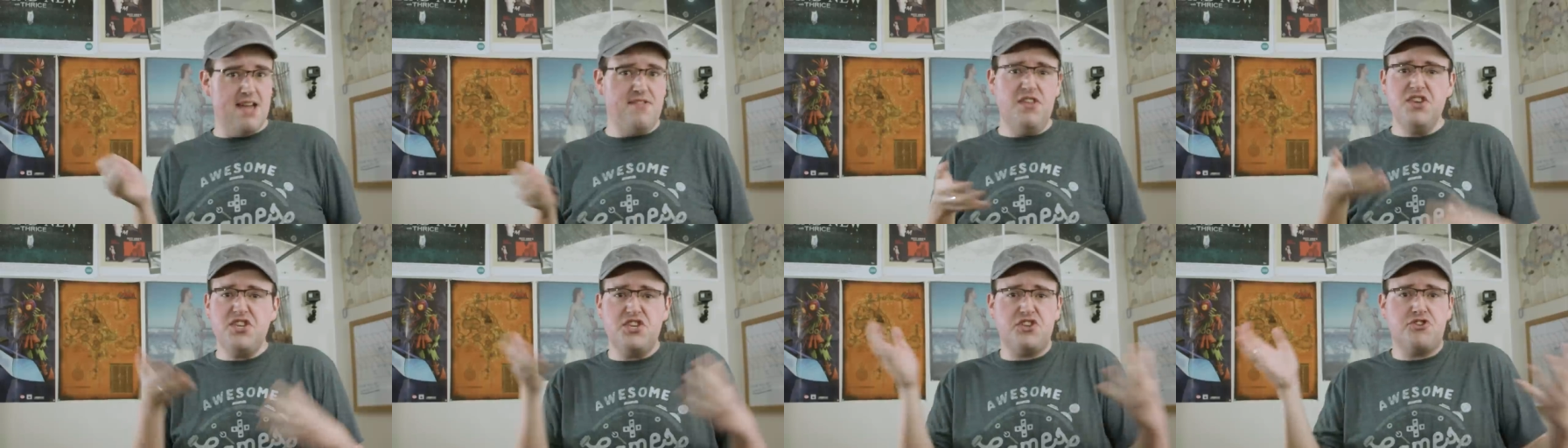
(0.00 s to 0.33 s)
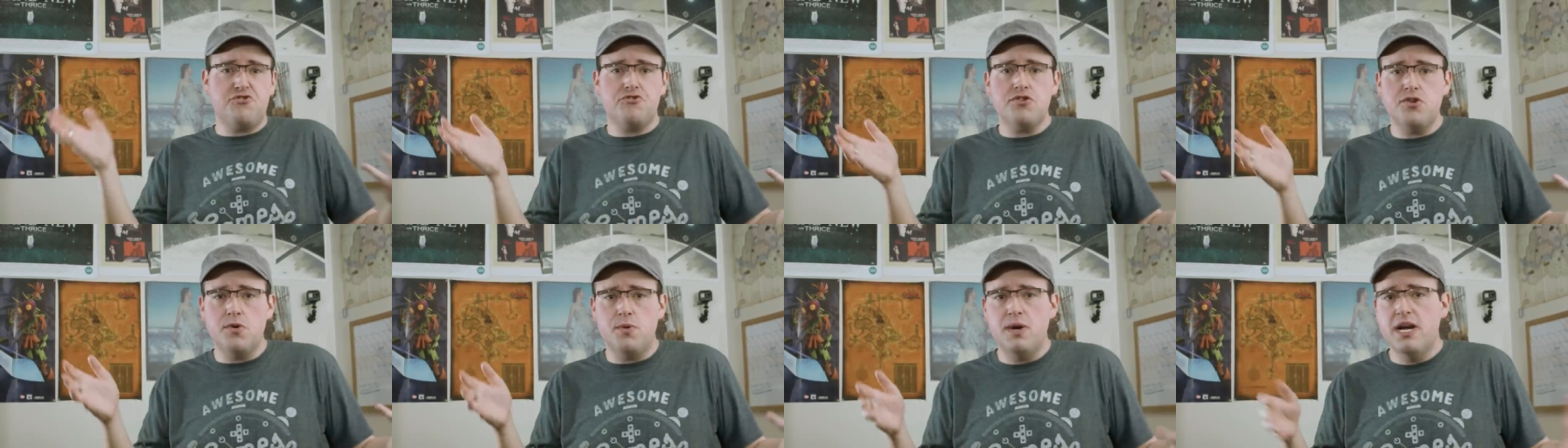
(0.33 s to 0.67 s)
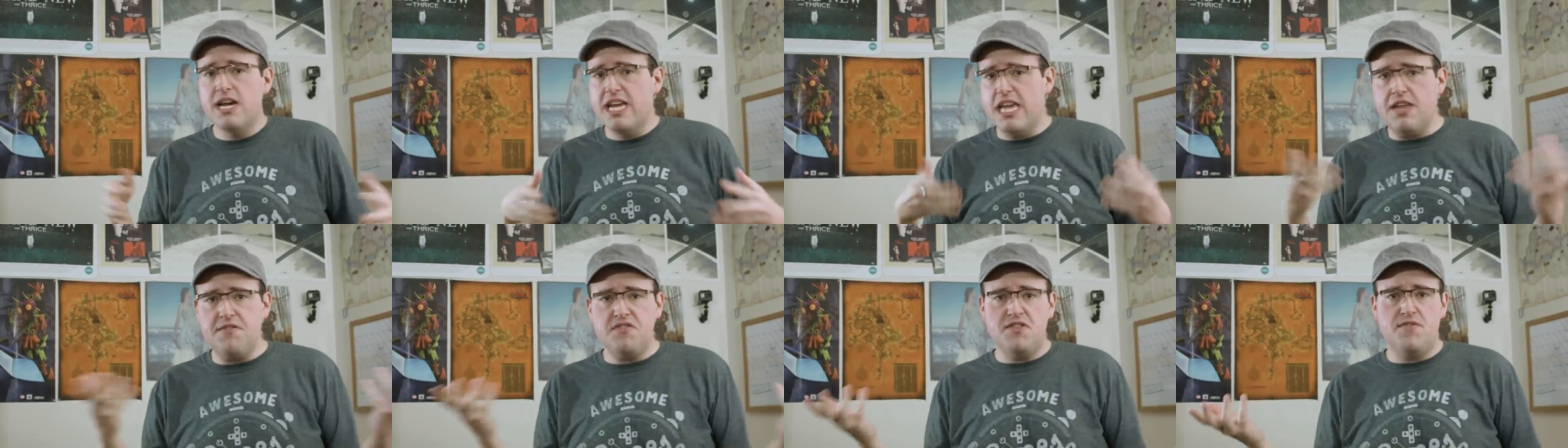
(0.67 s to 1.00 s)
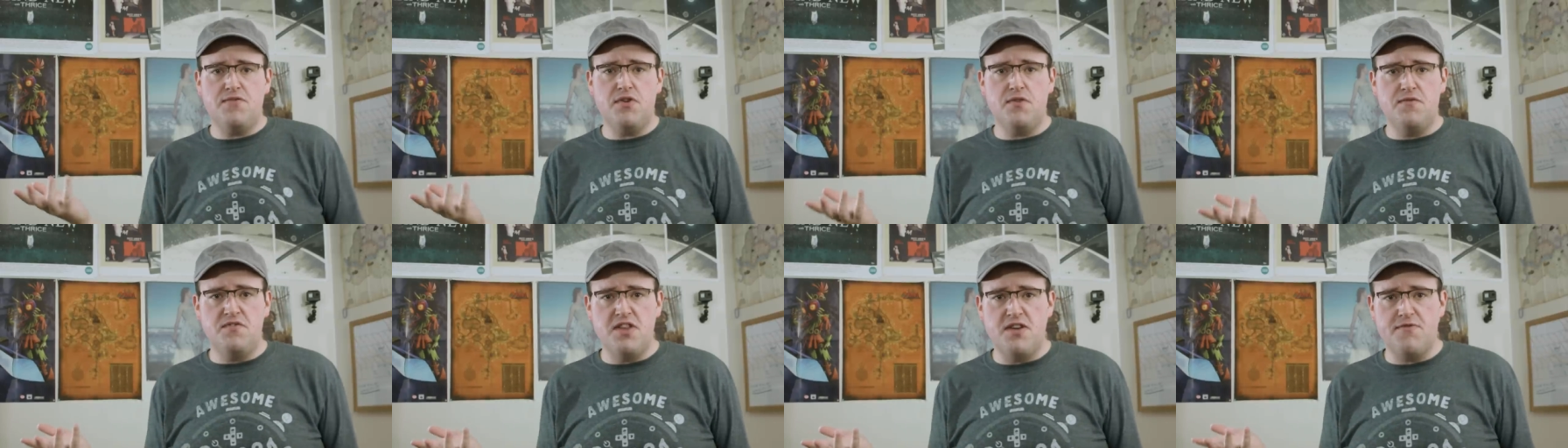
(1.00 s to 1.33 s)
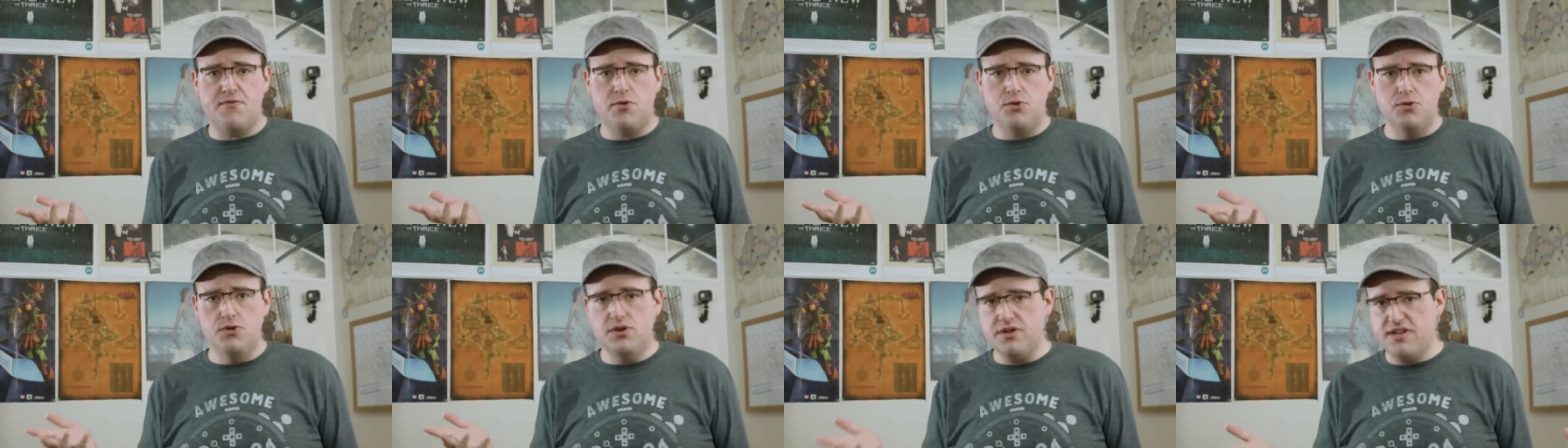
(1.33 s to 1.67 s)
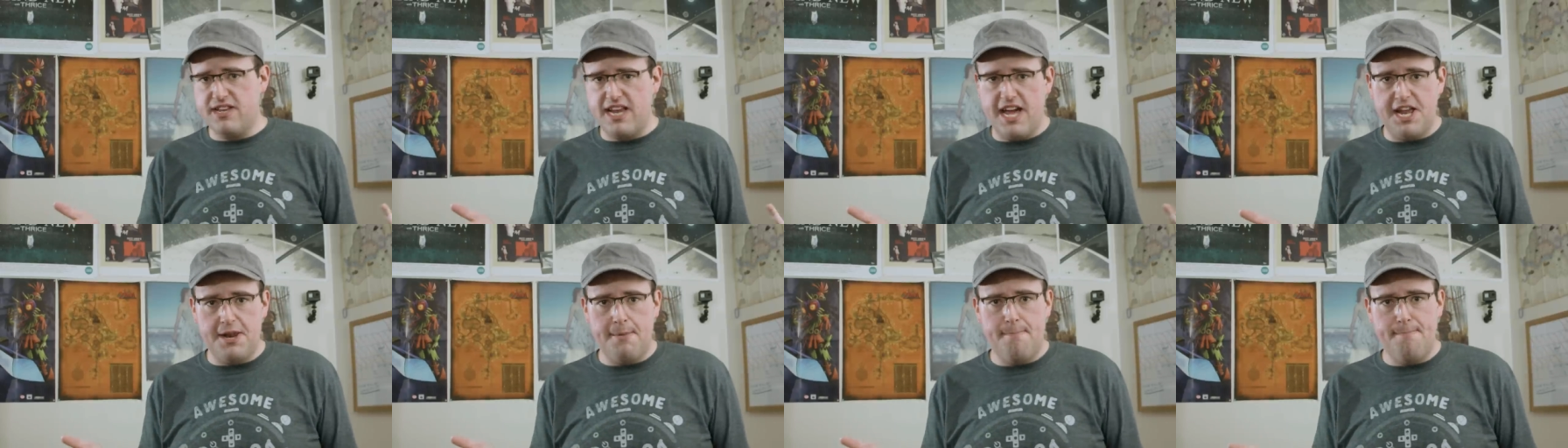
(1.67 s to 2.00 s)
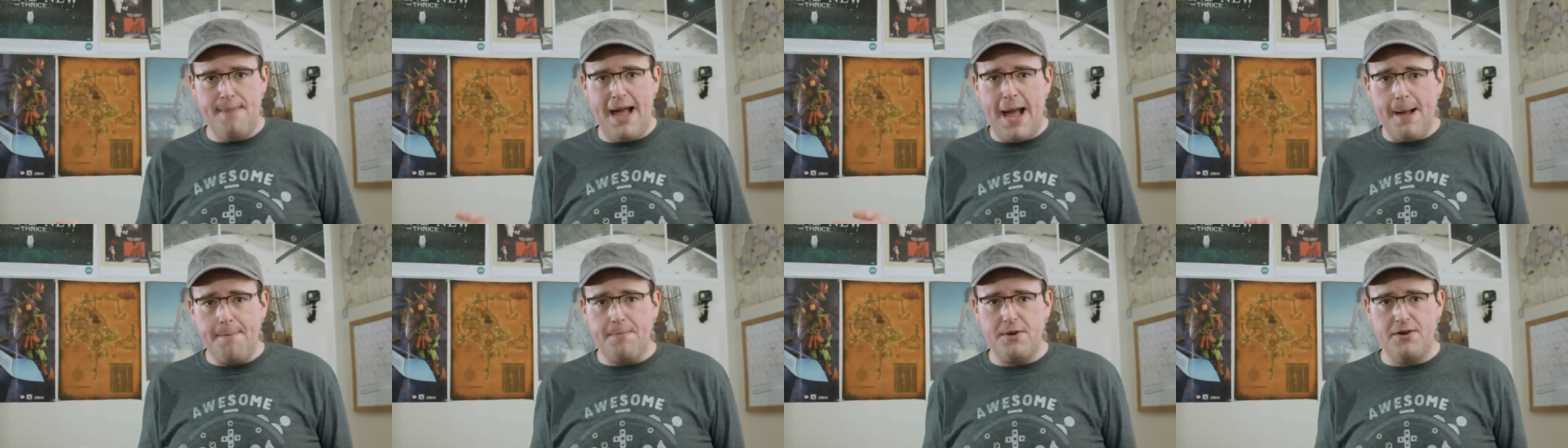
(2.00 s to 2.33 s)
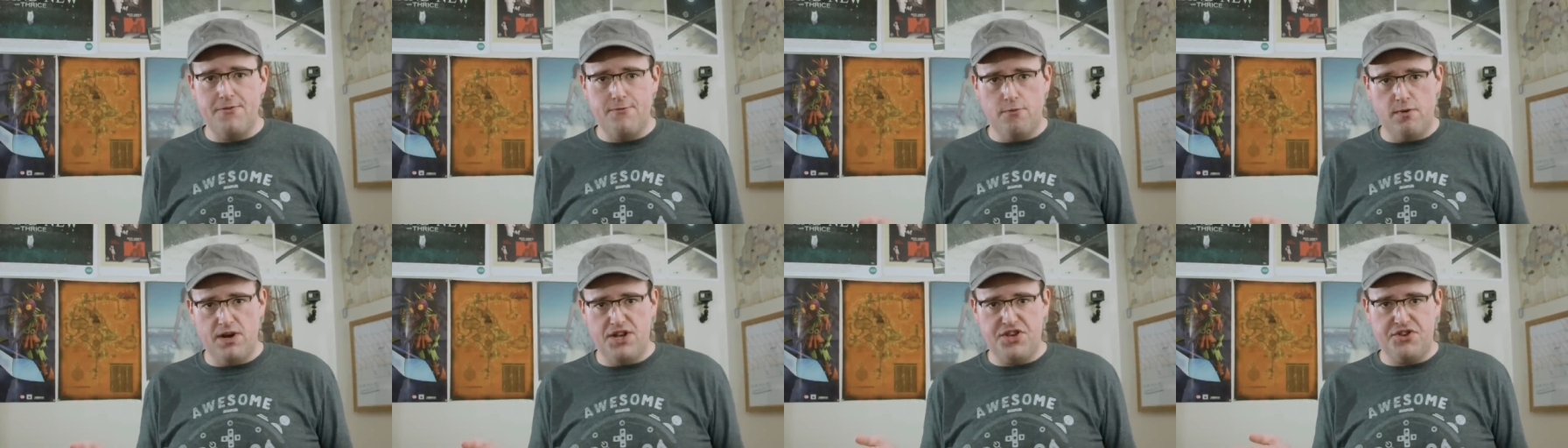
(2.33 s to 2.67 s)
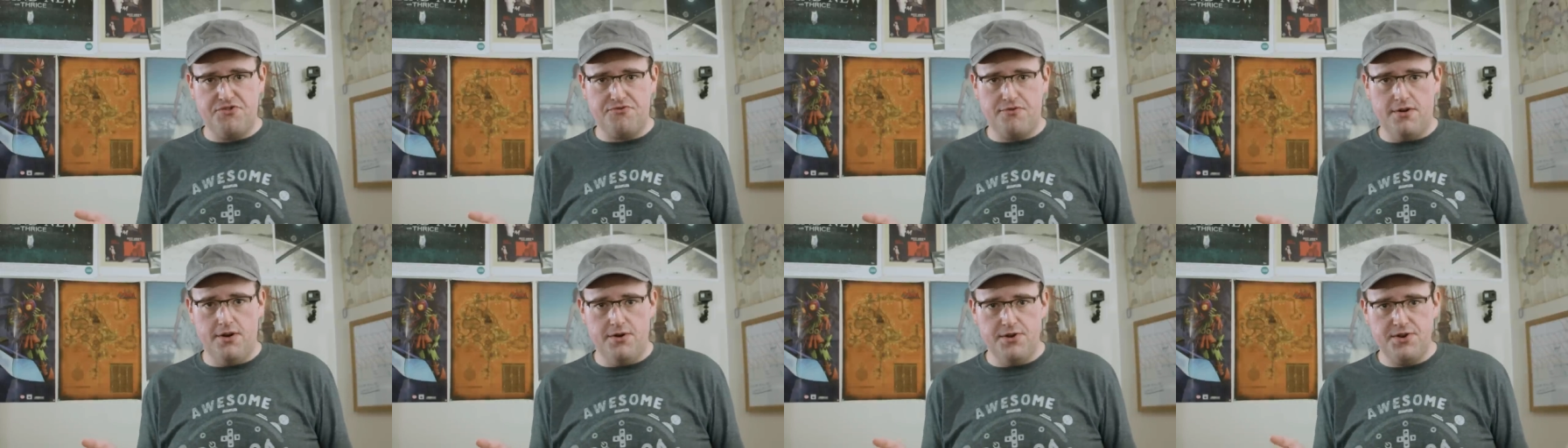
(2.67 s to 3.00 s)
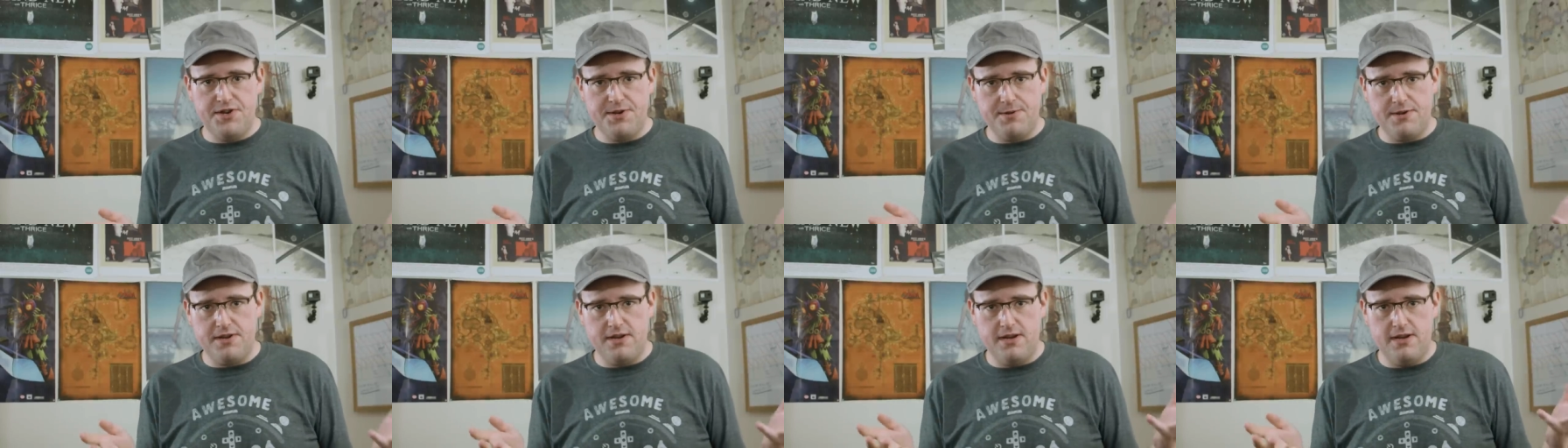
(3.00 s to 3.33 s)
and this is true, even if you've never looked at a map of Westeros,